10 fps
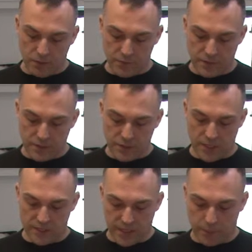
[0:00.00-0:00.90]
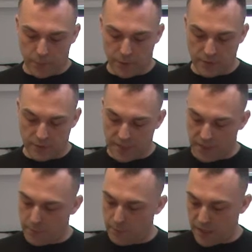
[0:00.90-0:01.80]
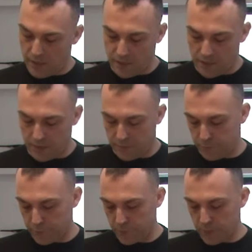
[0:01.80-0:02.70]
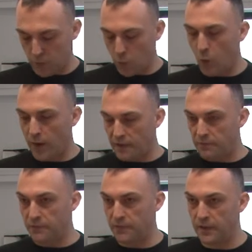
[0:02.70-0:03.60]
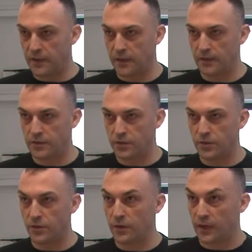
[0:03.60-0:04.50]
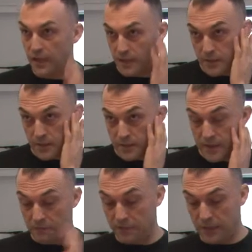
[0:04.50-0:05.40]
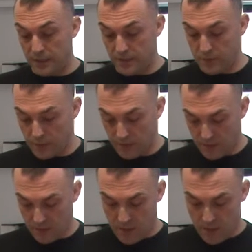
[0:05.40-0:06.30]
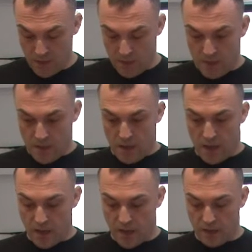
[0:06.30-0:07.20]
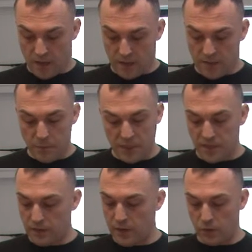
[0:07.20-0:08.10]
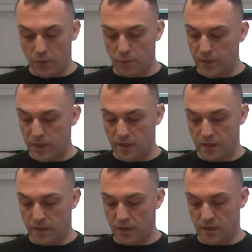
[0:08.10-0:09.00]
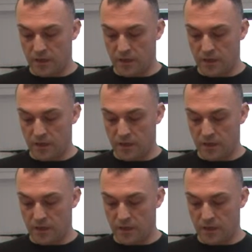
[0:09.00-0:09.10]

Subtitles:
obviously just a prototype, but what I'm thinking to do is something like this one. The material will be